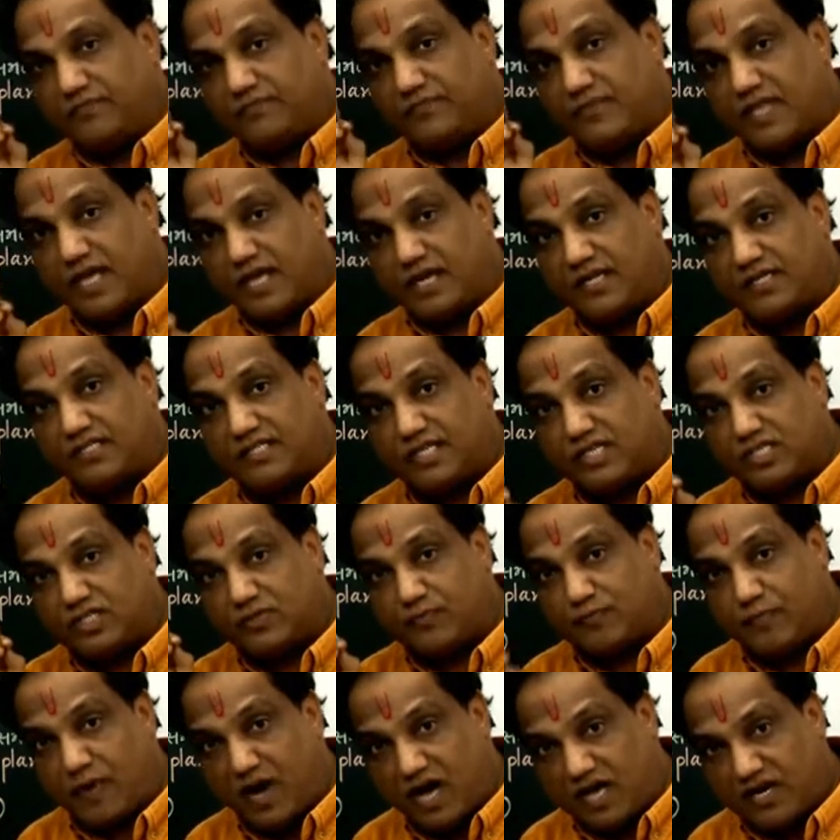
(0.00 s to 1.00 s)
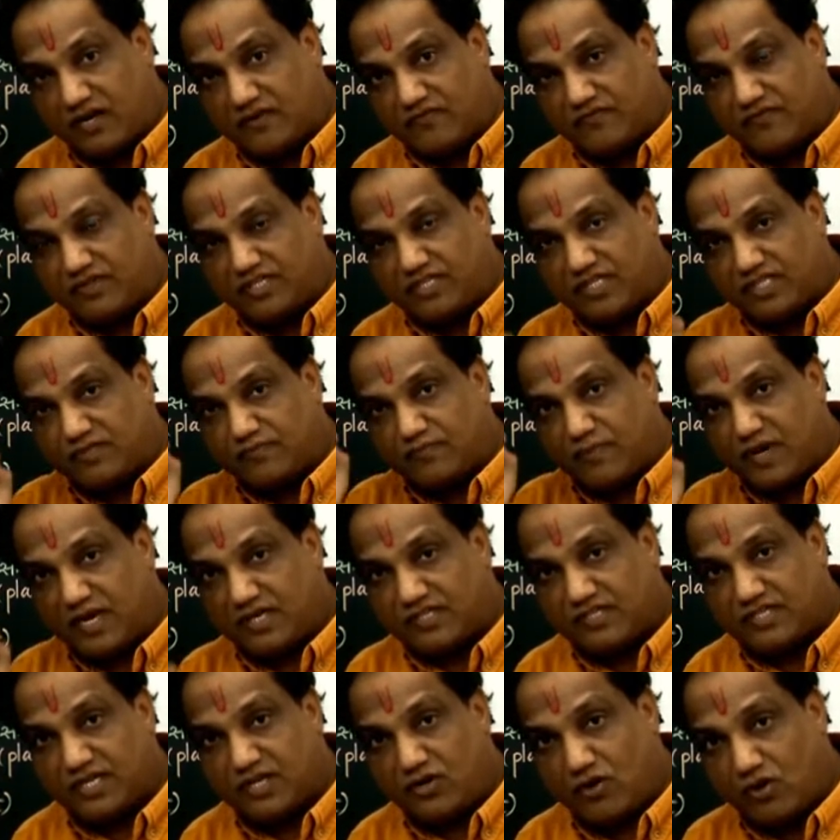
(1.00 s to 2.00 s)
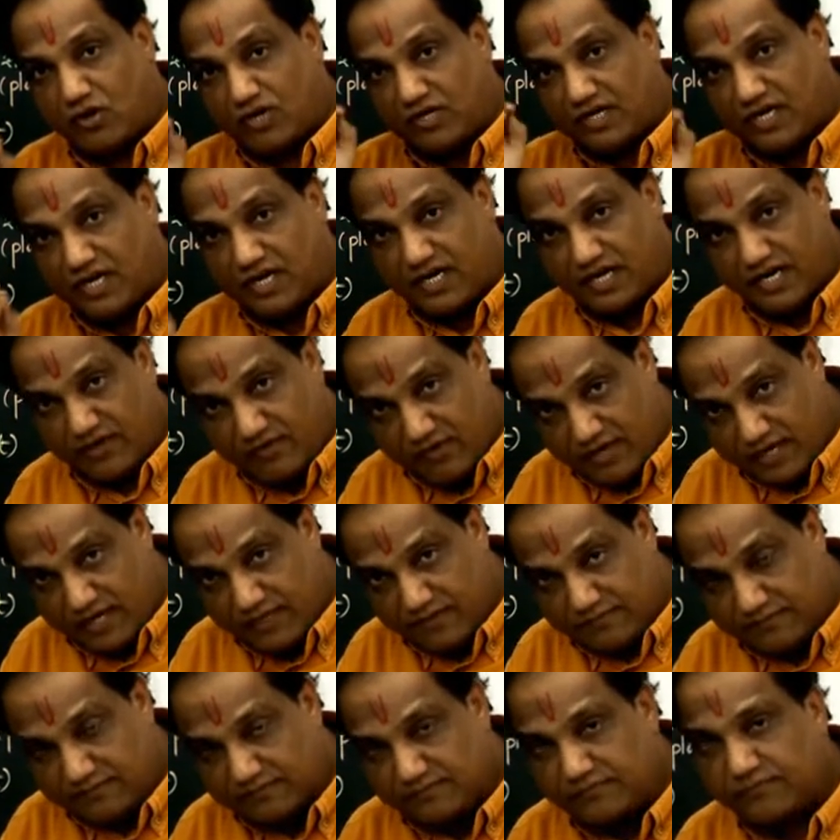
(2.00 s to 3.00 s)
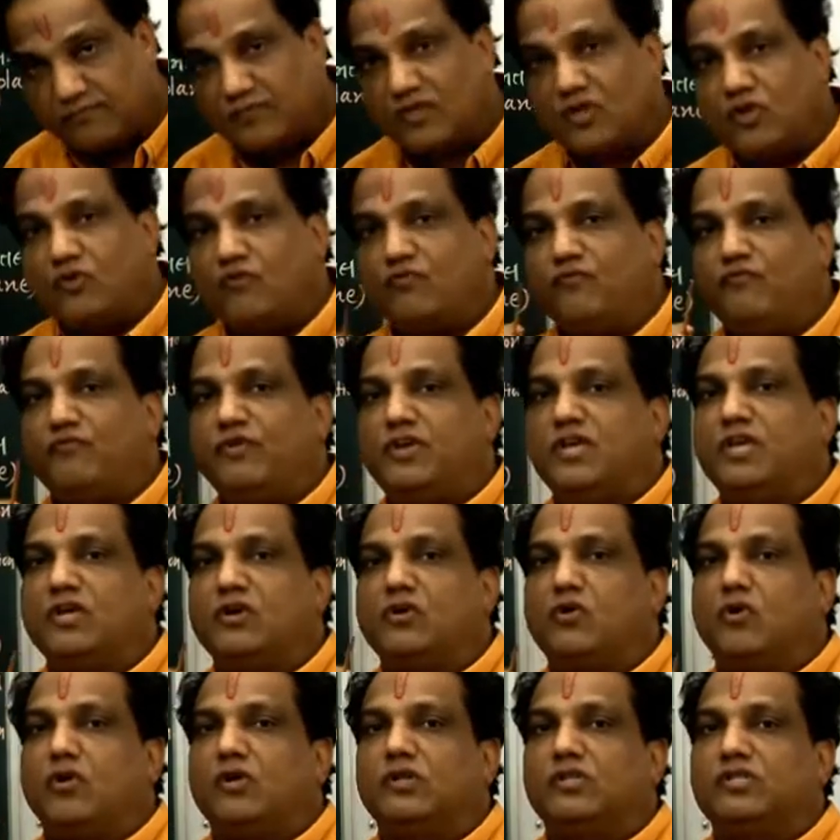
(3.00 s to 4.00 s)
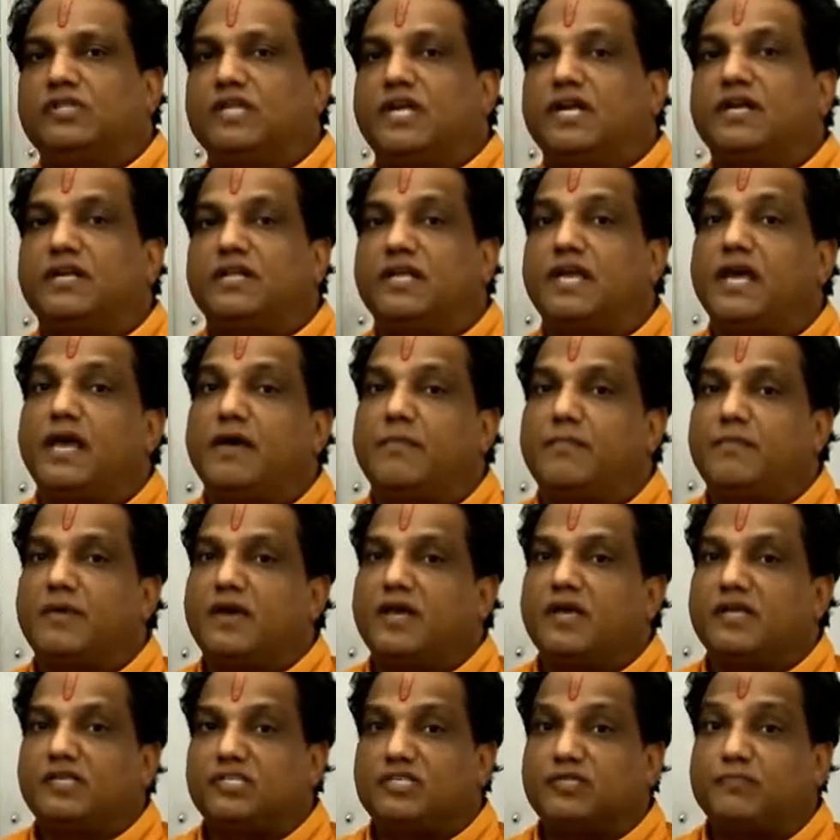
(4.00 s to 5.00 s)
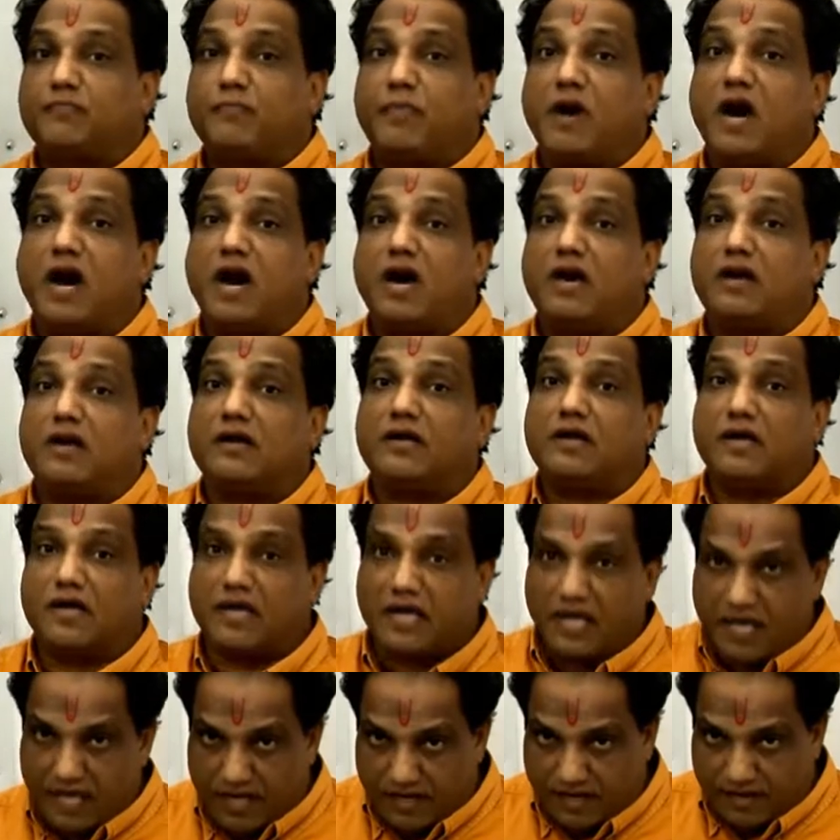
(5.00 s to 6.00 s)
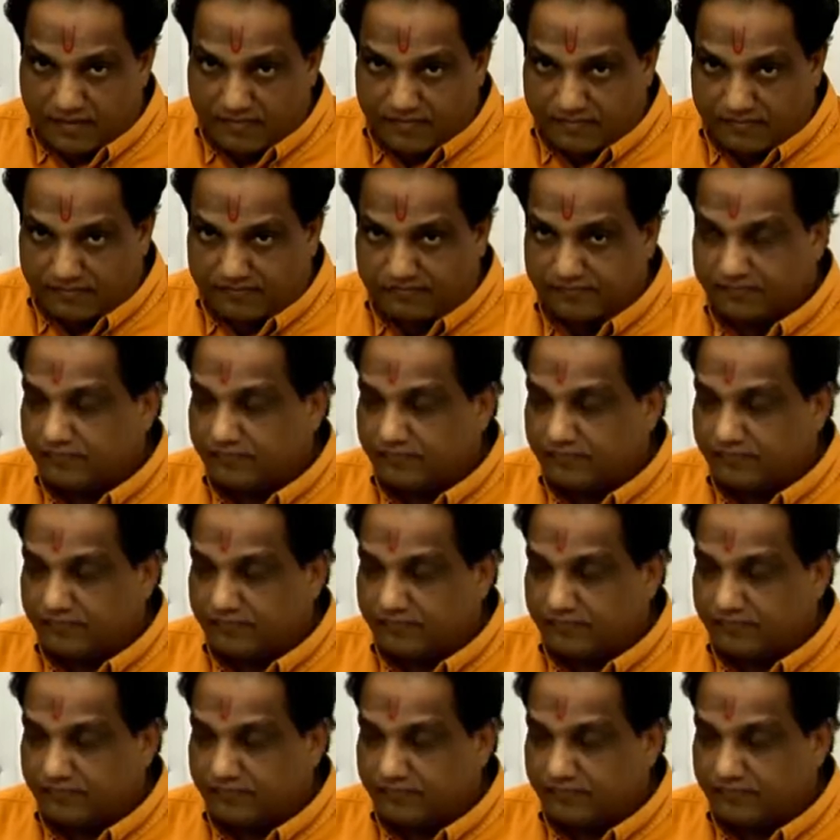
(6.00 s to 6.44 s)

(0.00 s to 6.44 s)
there is a spark which is passing alternatively. We call that gap as spark gap.